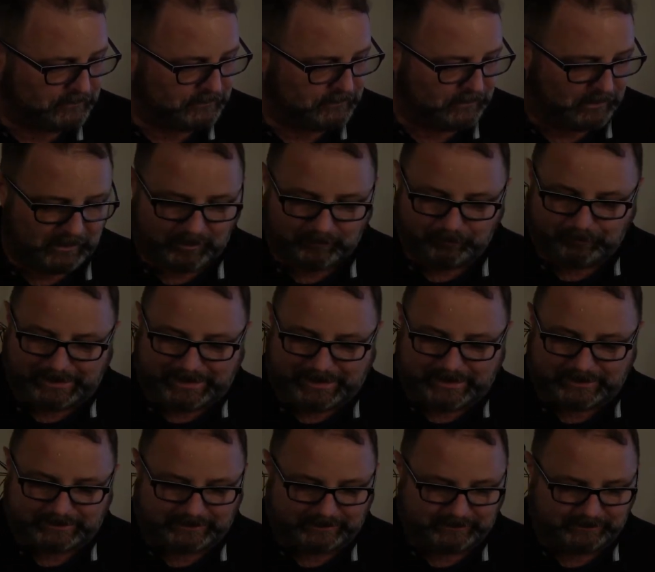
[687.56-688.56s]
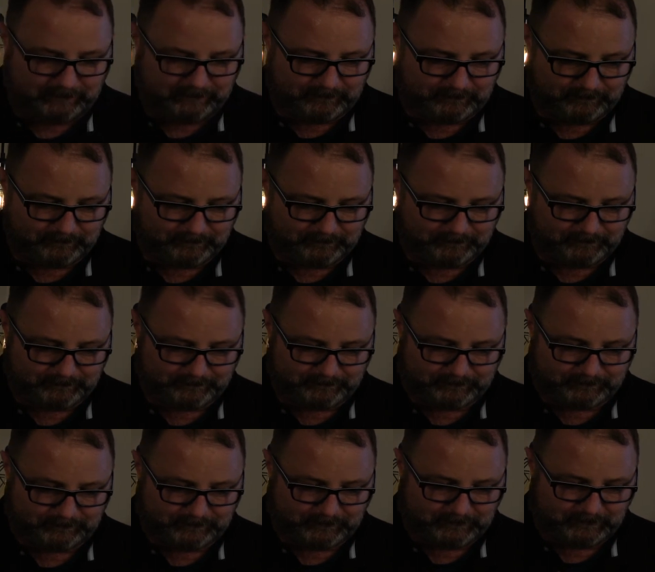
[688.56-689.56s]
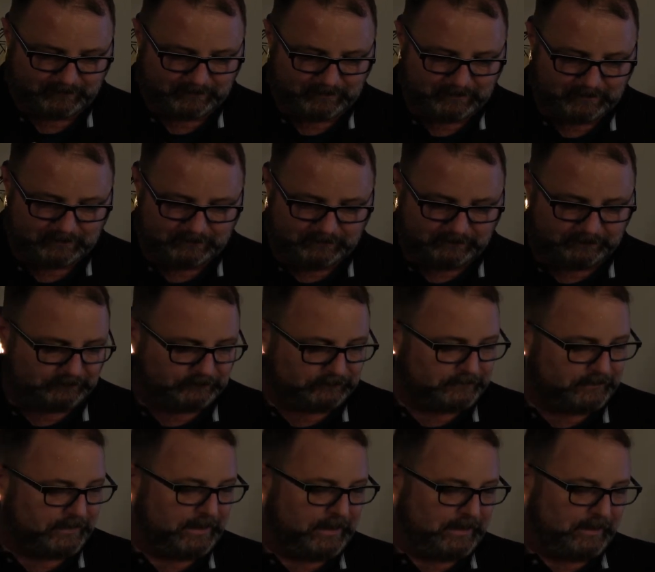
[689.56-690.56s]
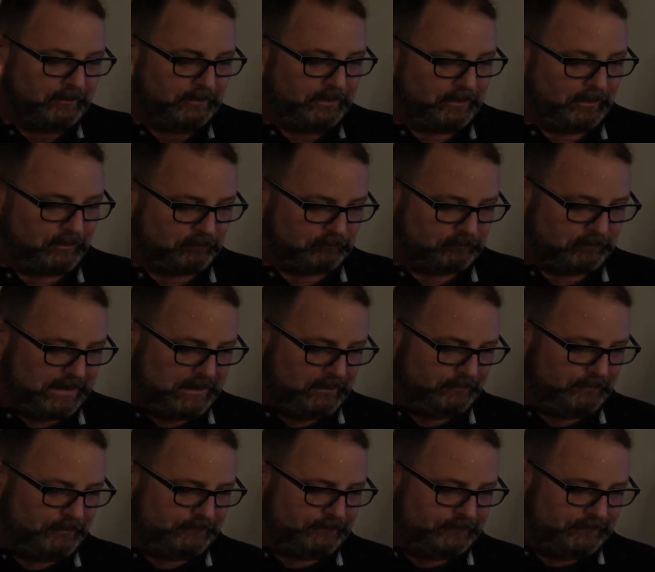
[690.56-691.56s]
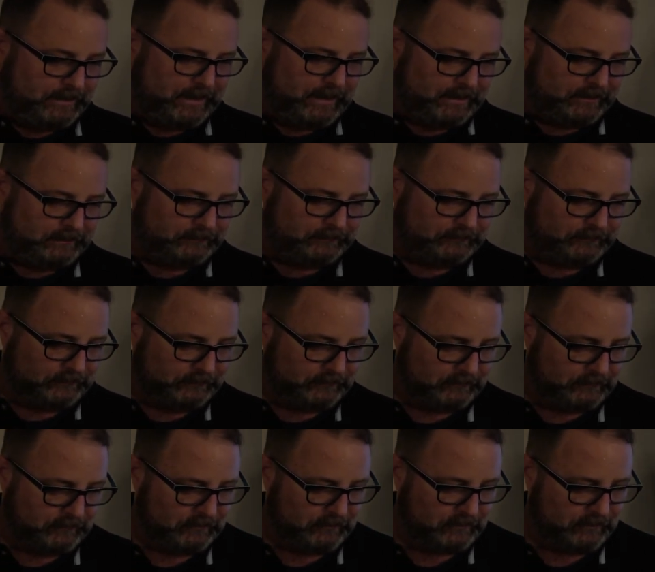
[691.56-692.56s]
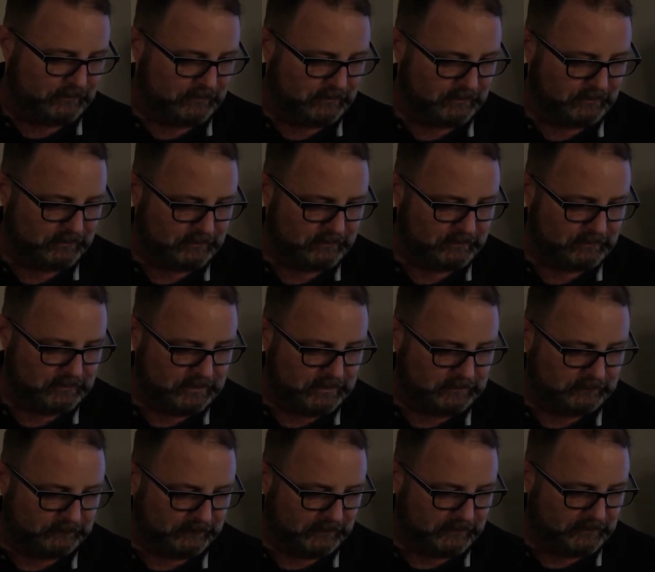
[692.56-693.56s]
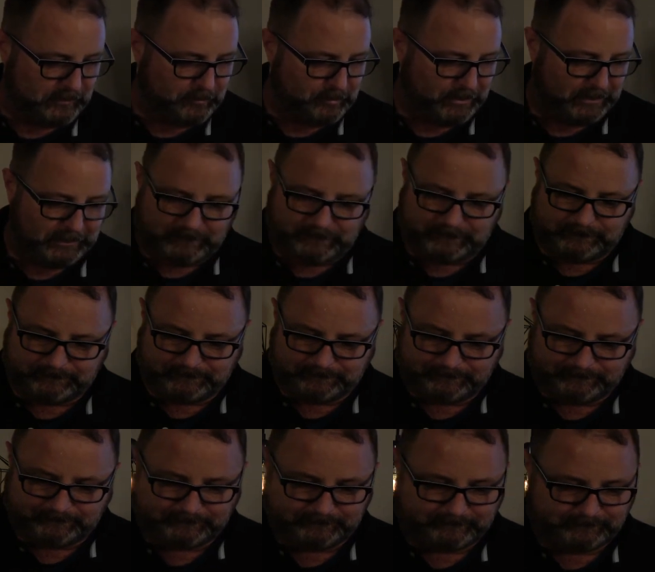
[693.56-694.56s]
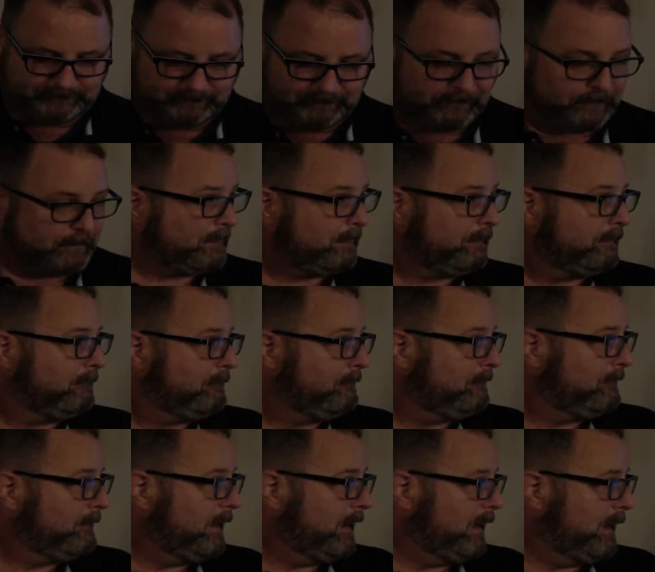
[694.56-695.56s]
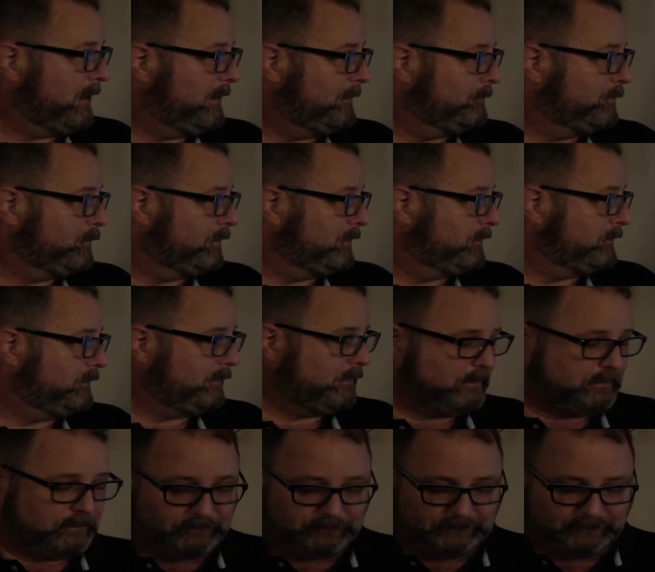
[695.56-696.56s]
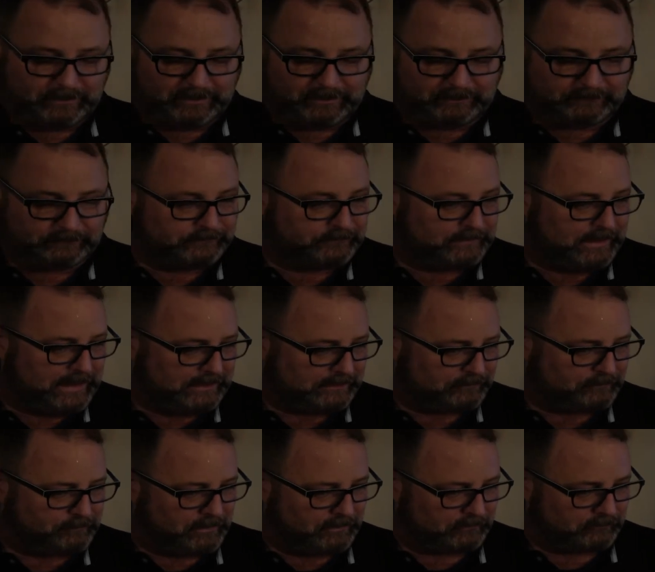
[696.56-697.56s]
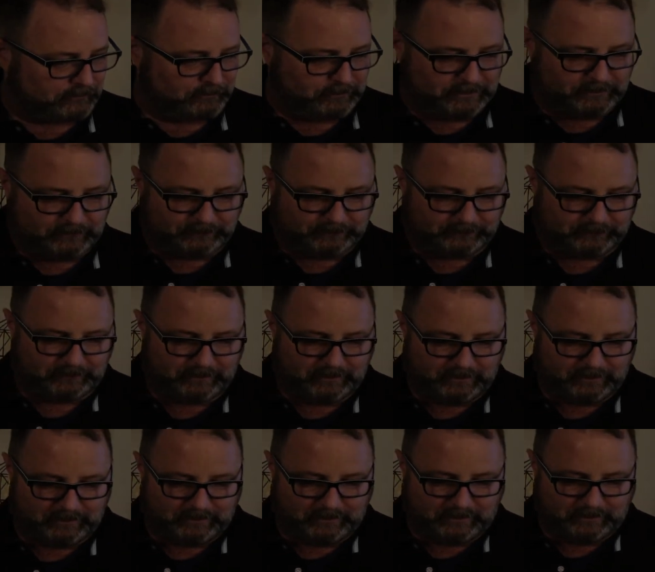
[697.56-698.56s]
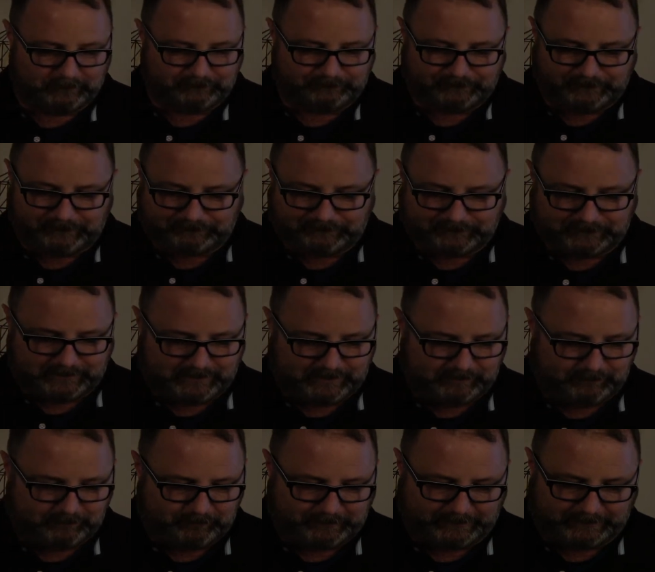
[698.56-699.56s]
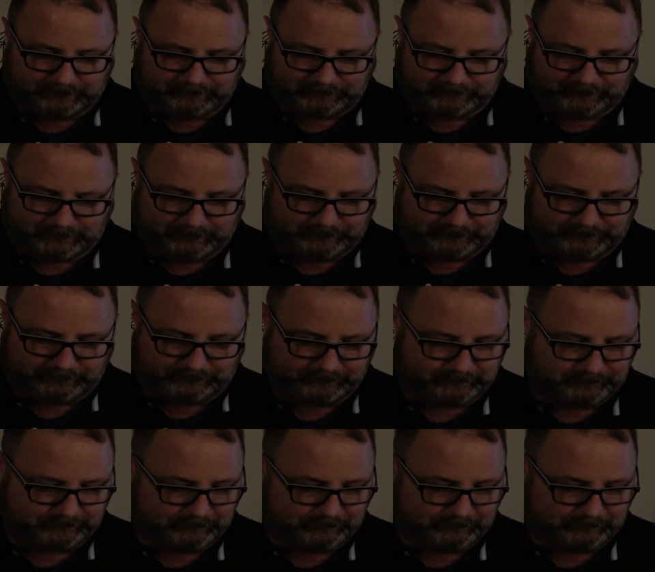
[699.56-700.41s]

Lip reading: padding. This is the area around the text inside the button. And I'm going to use exact measurements of 15 pixels